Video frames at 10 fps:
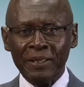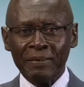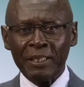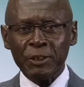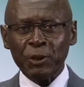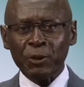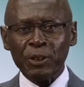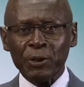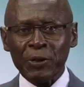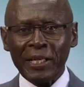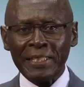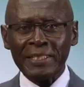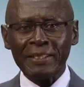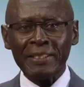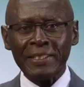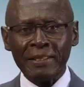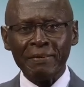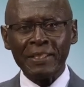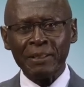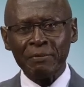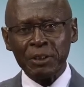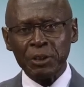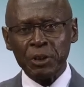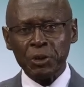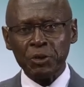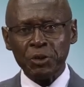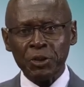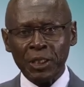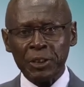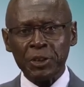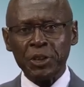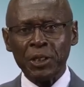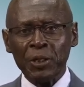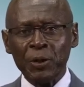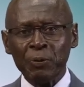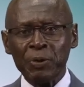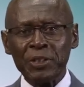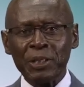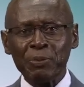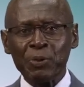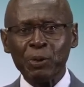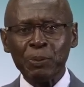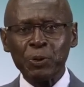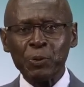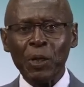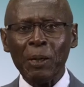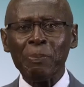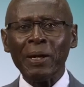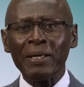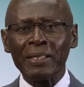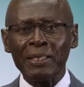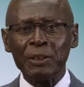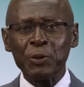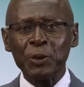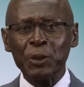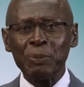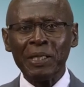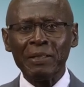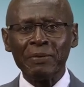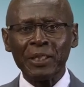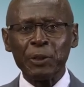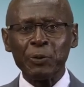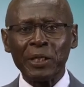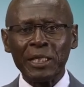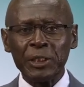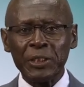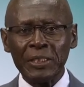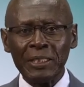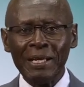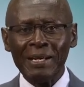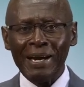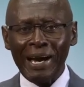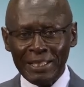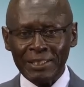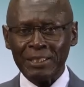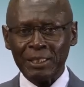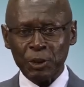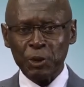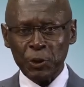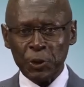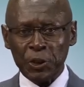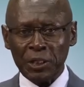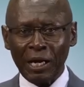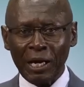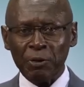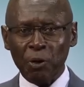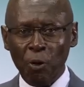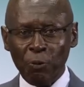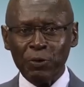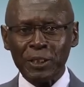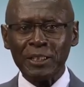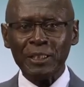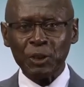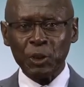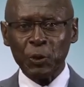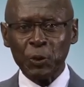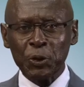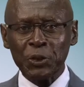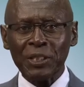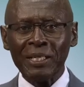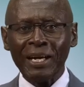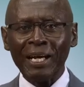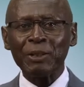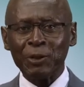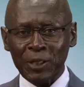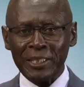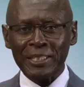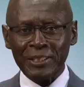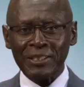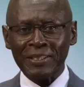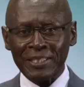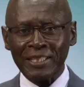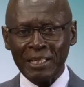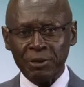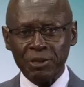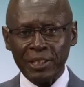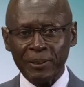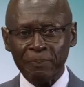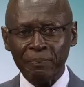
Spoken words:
The story connected the Seventh-day Adventist Church with some groups who apparently do not believe in education as understood and offered in schools and colleges in this country.